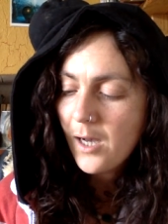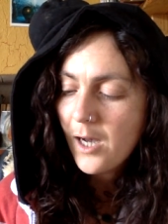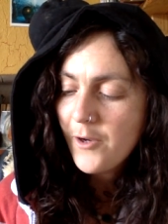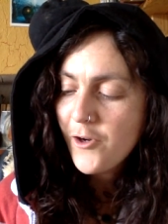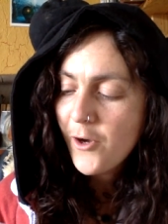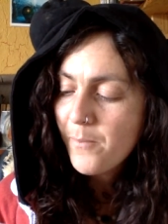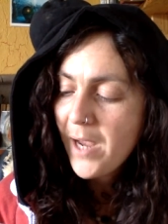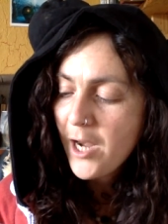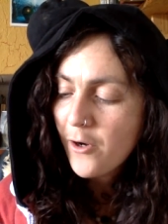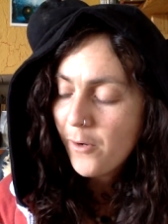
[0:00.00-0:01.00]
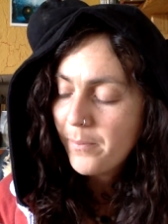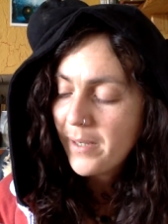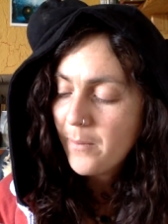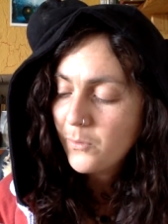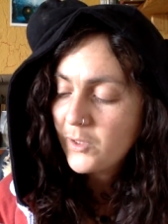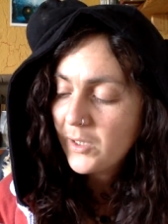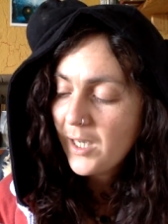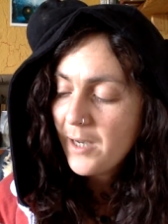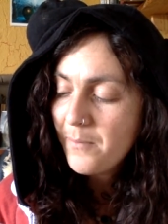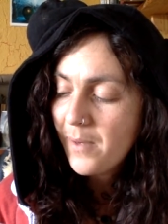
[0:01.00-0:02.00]
I not, may not be able to
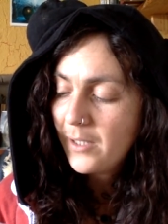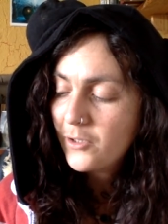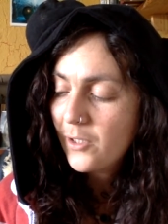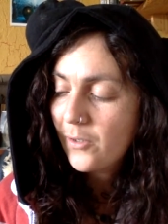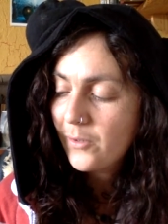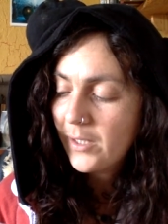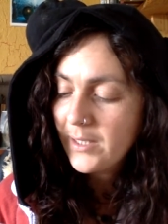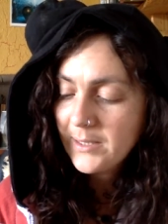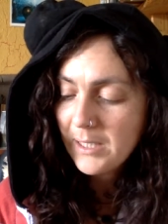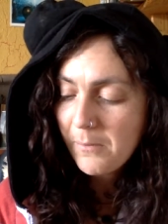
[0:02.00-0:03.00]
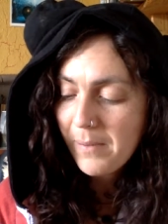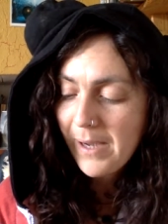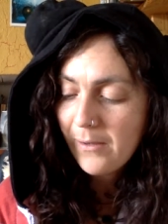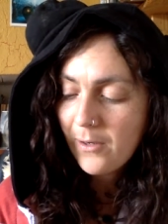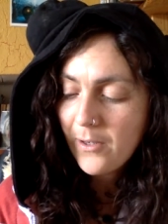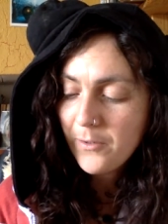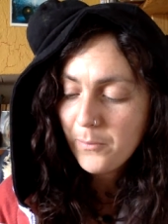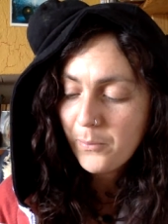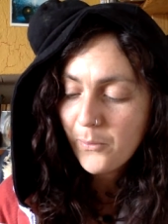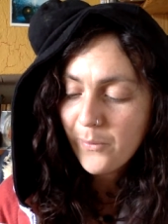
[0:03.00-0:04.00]
come much longer, said Paolo, the
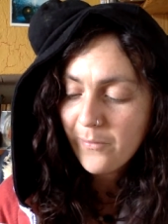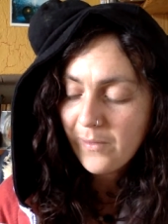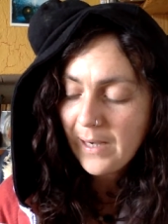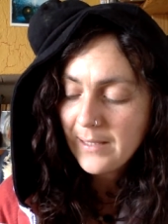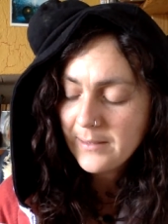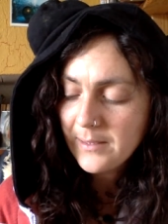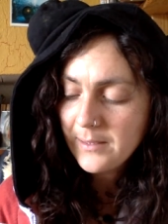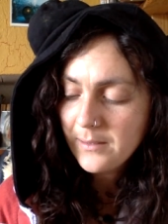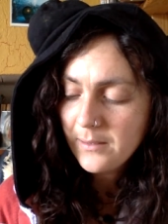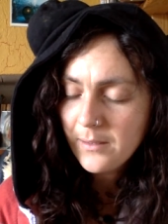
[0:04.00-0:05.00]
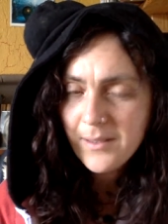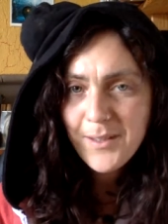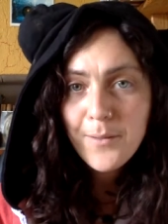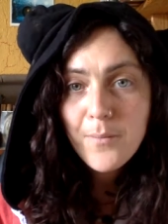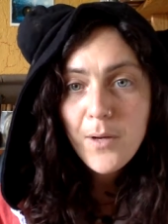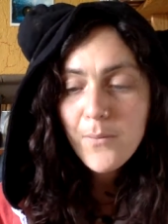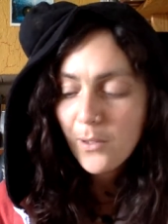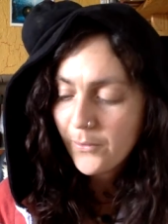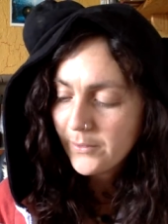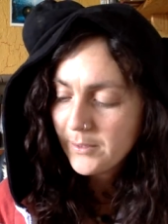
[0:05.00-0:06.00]
boy with glasses.
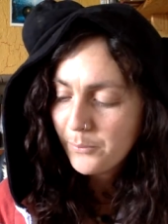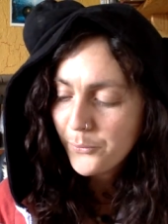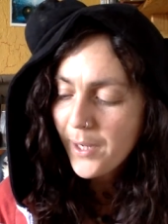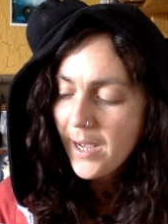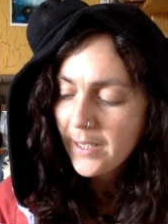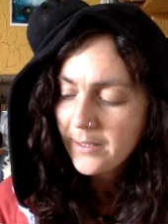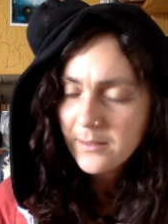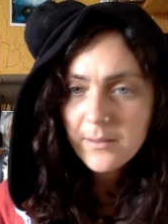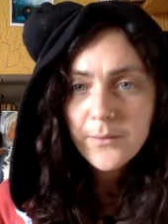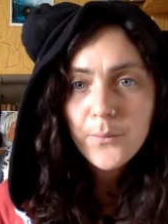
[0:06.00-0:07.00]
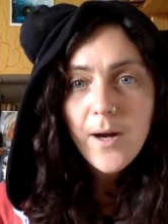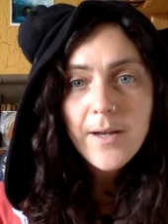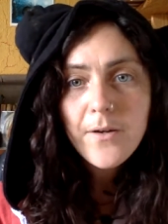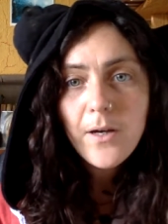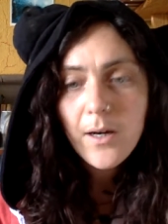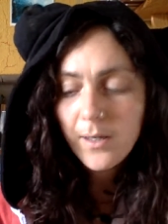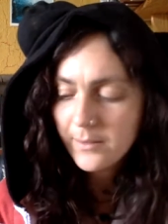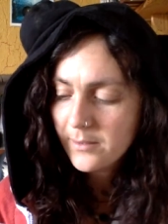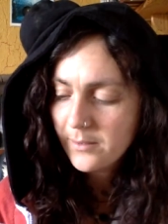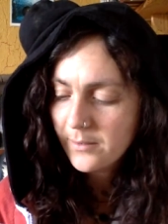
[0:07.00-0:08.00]
Momo looked surprised. Why not?
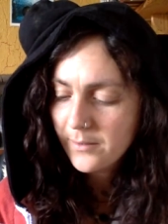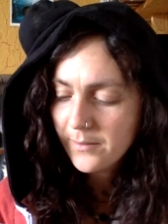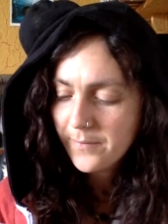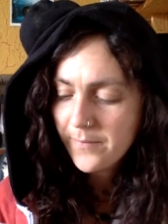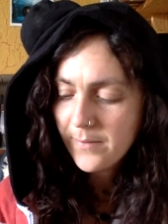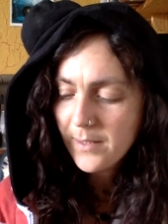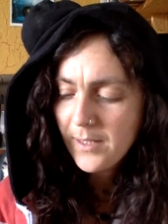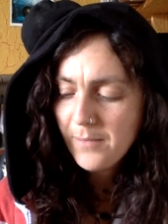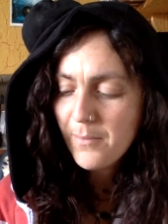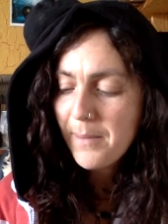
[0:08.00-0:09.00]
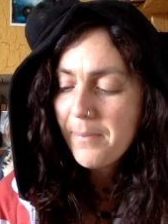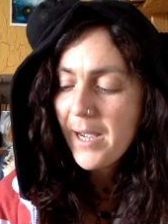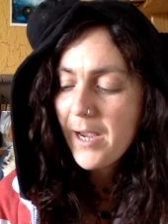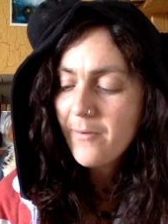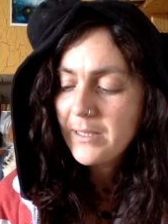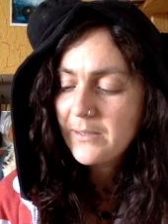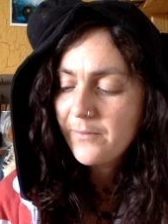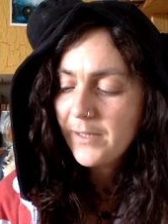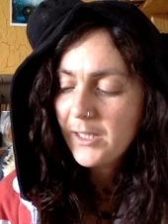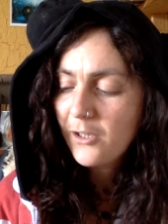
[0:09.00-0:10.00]
My parents
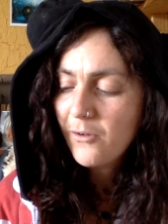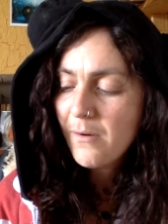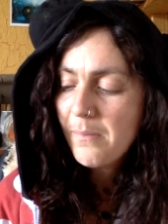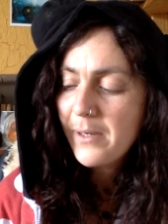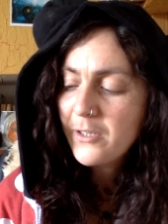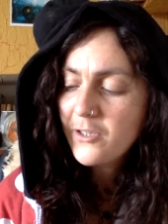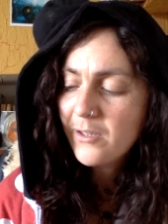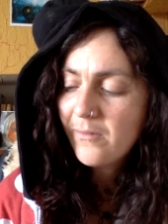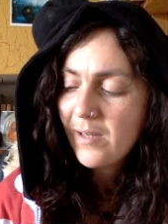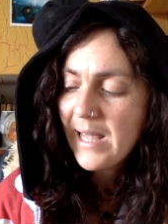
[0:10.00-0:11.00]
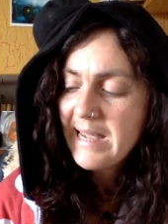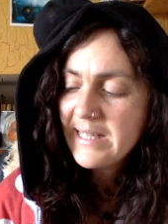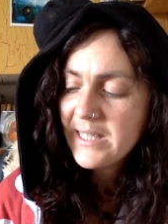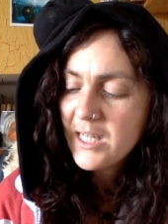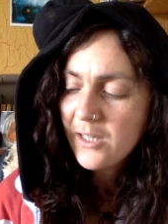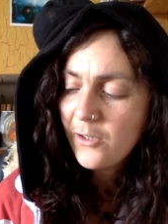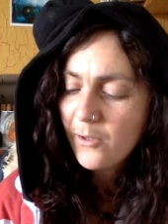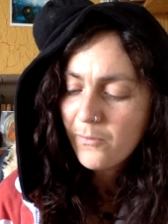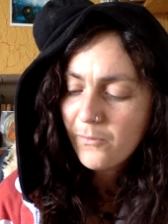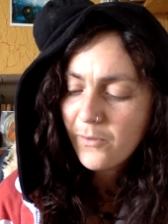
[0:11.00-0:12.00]
think you're a bunch of lazy
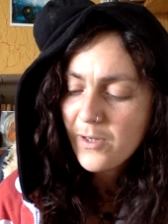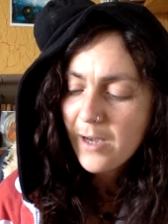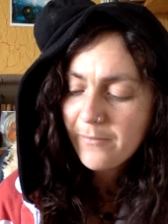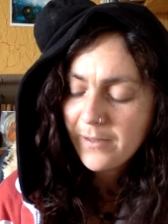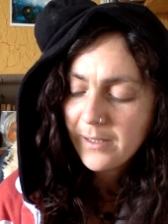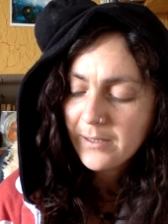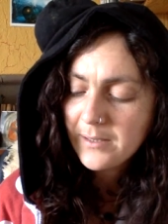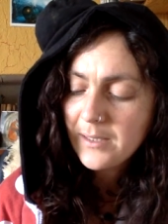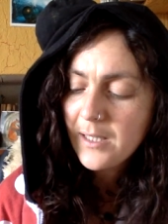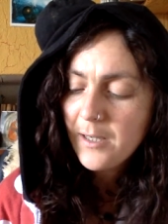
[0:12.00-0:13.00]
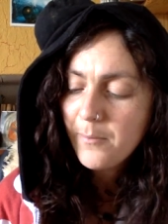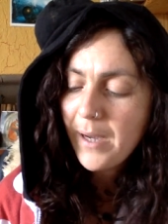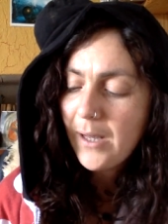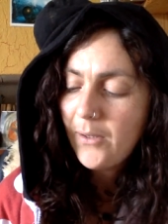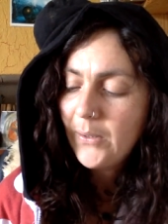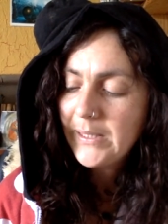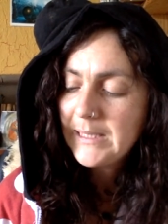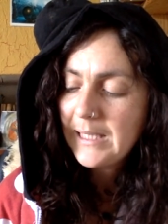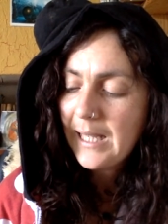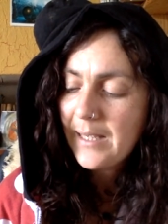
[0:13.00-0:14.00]
good-for-nothings, Paolo
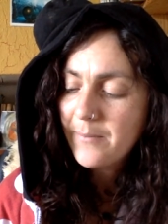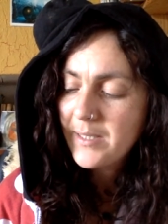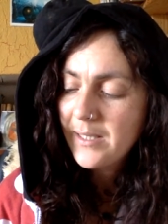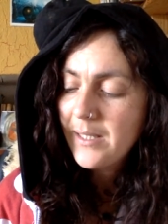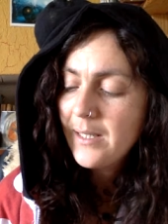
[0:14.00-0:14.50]
exclaimed.